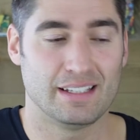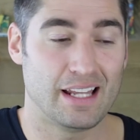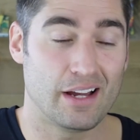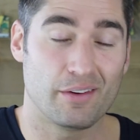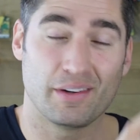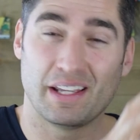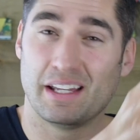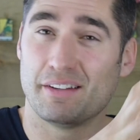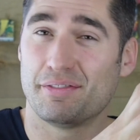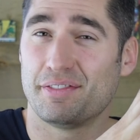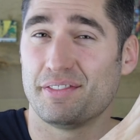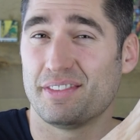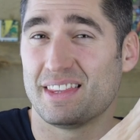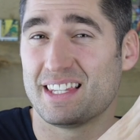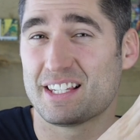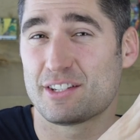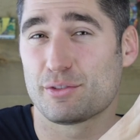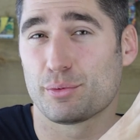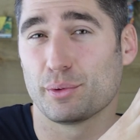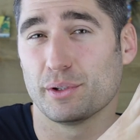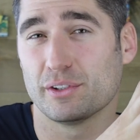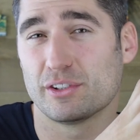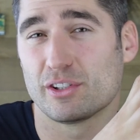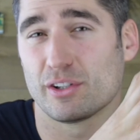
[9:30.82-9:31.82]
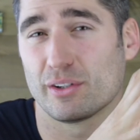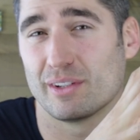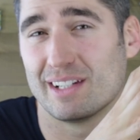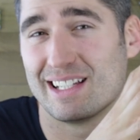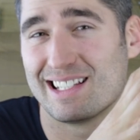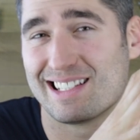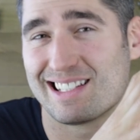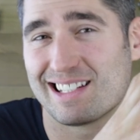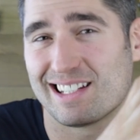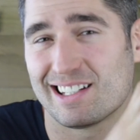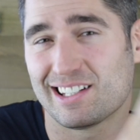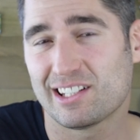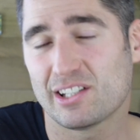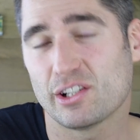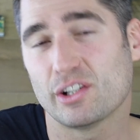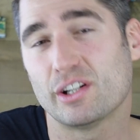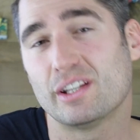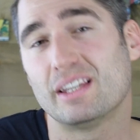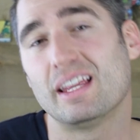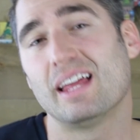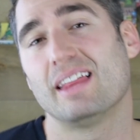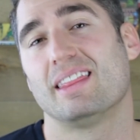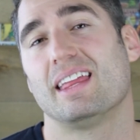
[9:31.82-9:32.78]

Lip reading: Now, if this realtor is good,